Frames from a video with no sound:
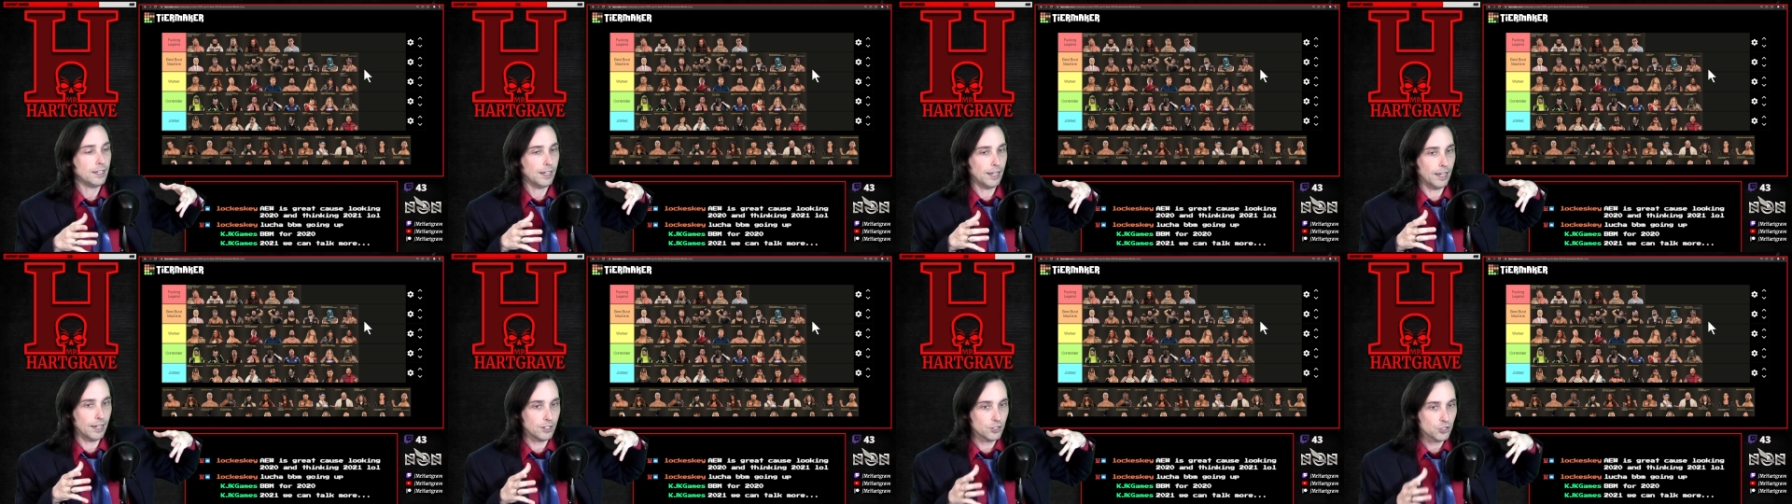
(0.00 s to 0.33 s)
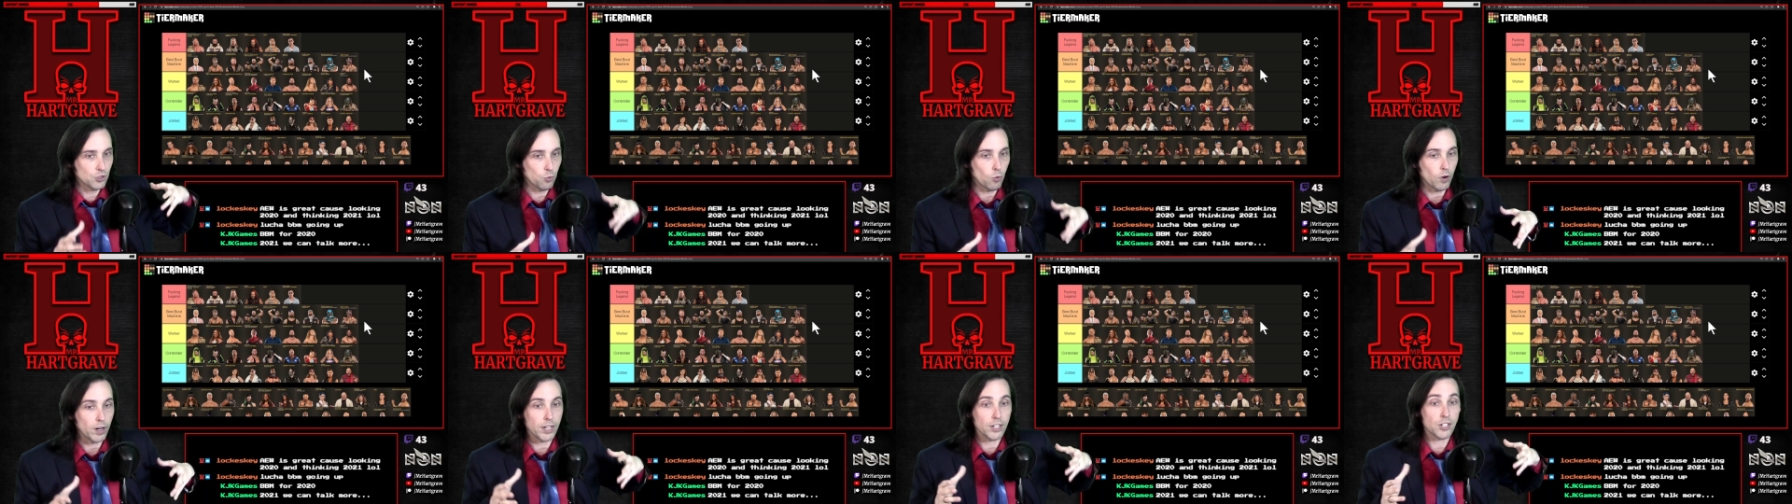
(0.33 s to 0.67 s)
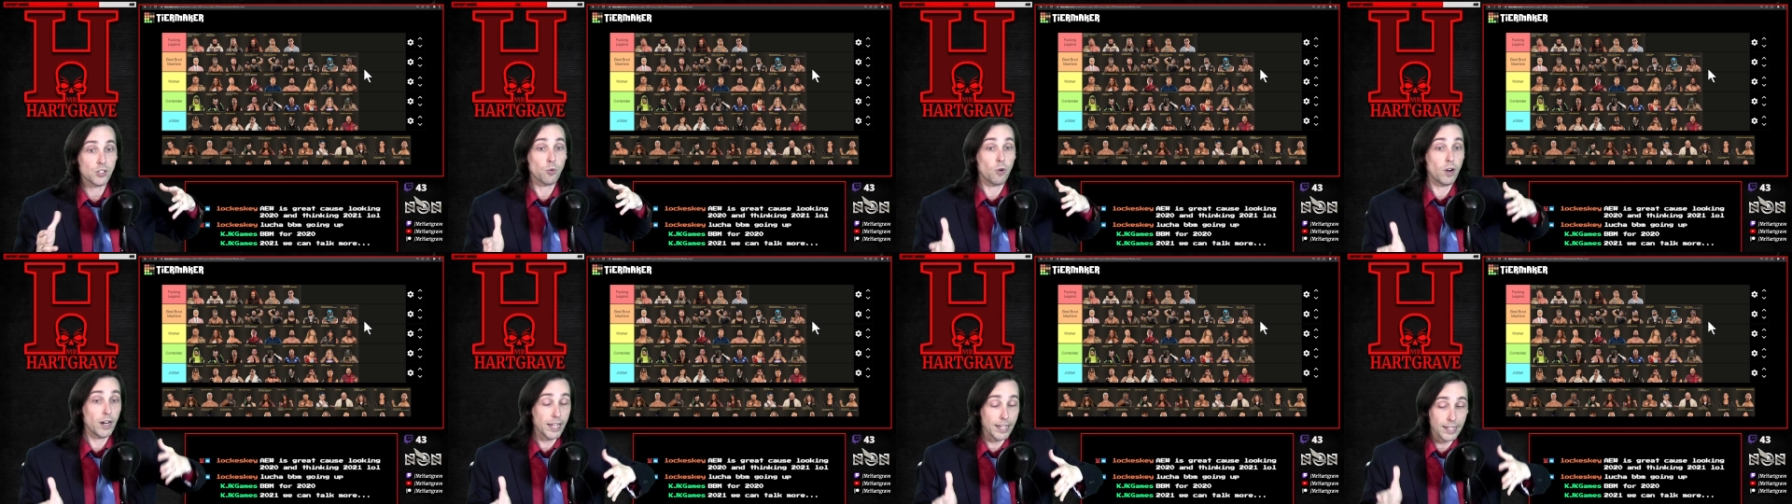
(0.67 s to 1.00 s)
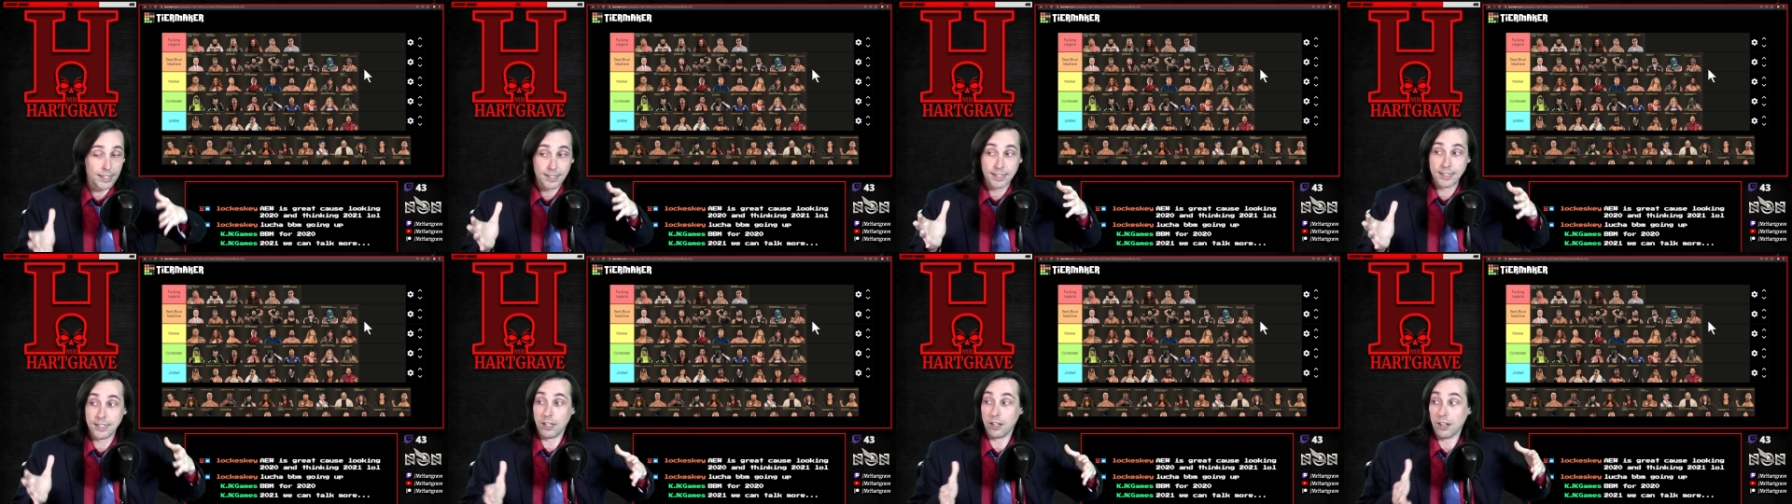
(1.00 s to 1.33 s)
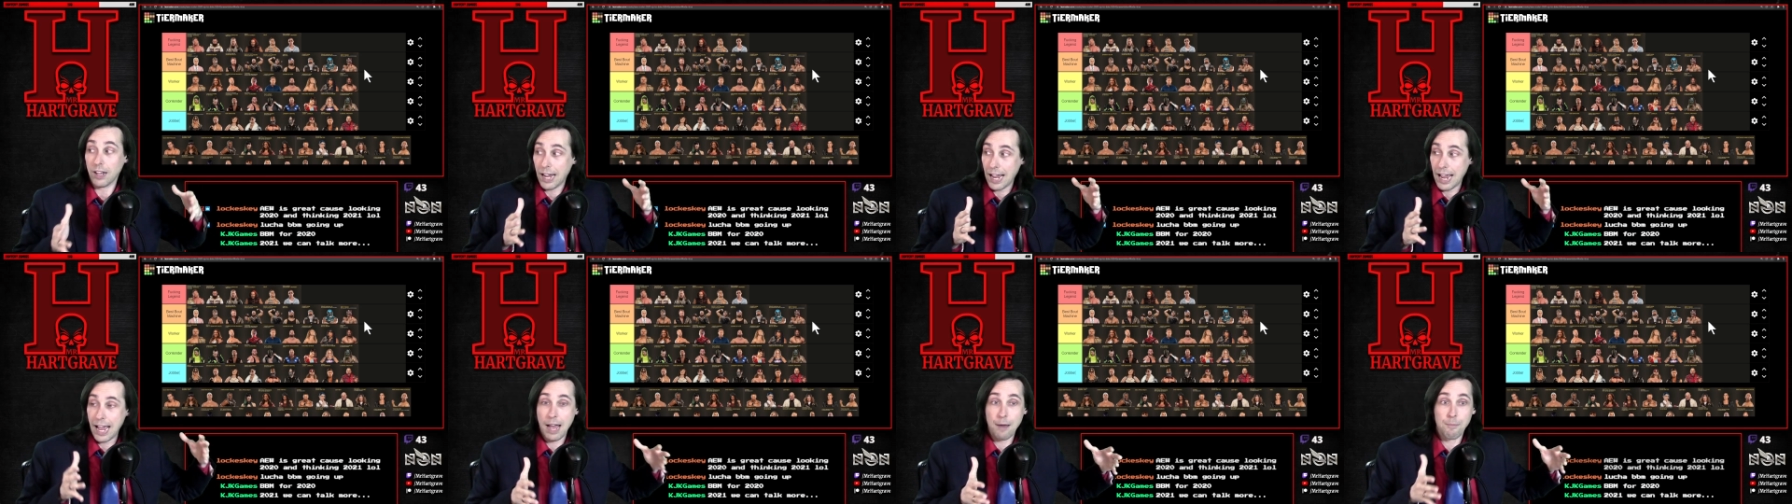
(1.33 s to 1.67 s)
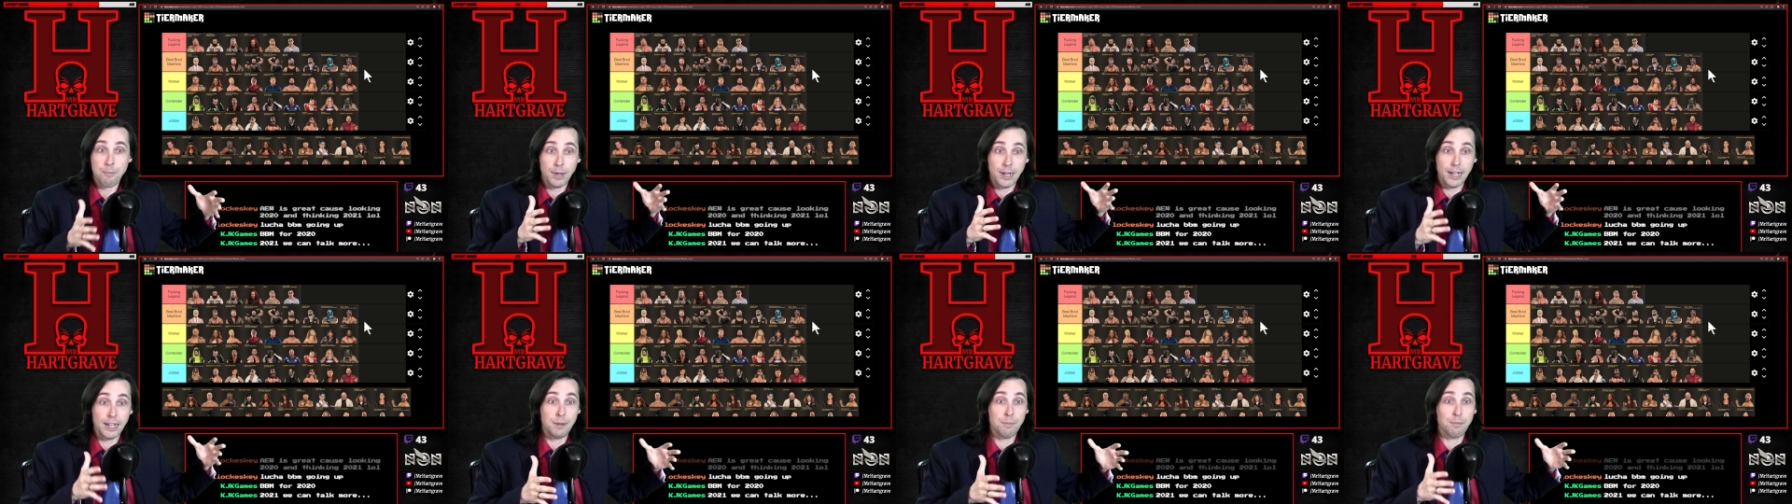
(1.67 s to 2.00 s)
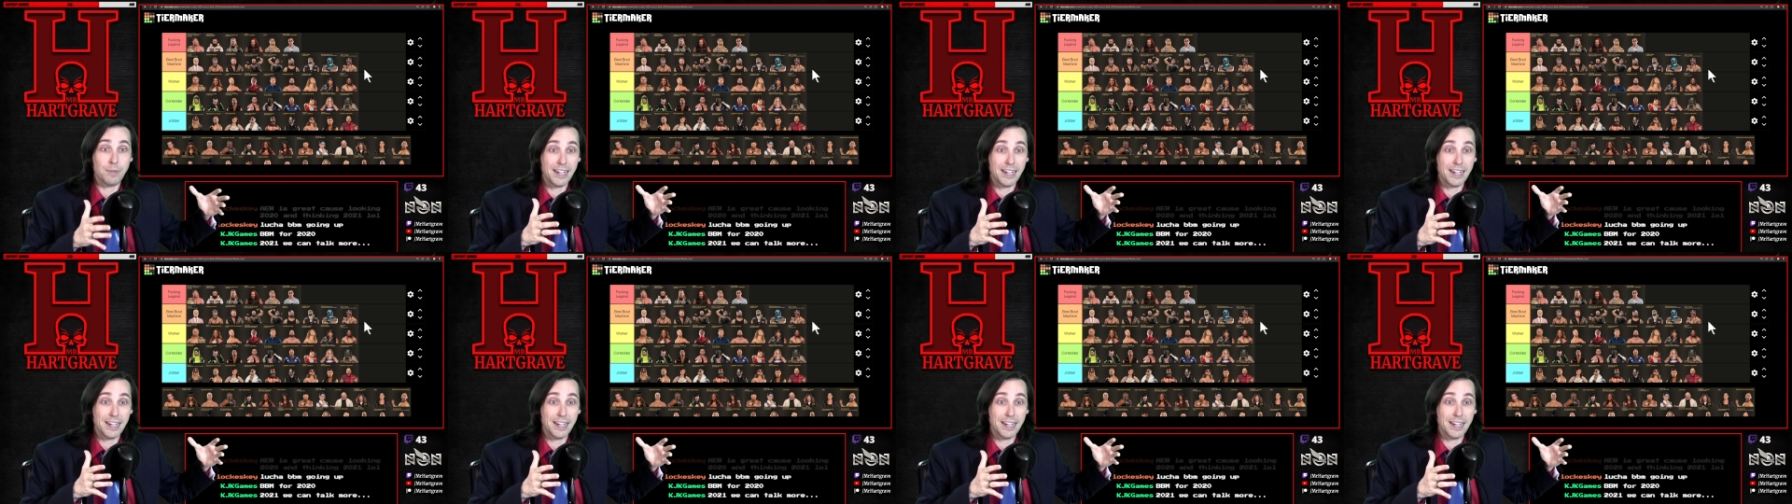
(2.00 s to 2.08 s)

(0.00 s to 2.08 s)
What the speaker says: In 2020, it's still happening,